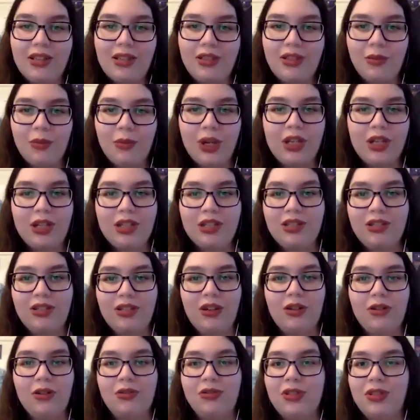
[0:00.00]
you might need to
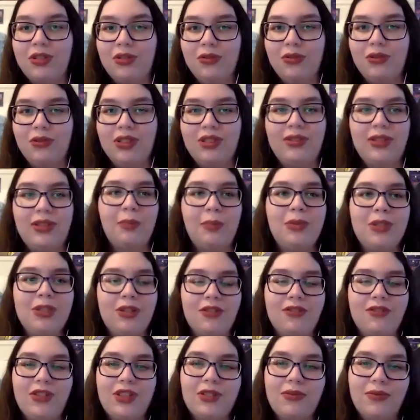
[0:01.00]
go to the
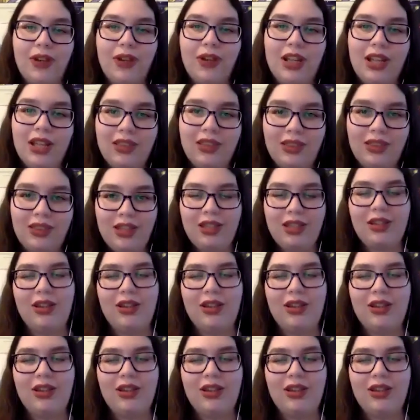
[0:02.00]
subsurface, right? At the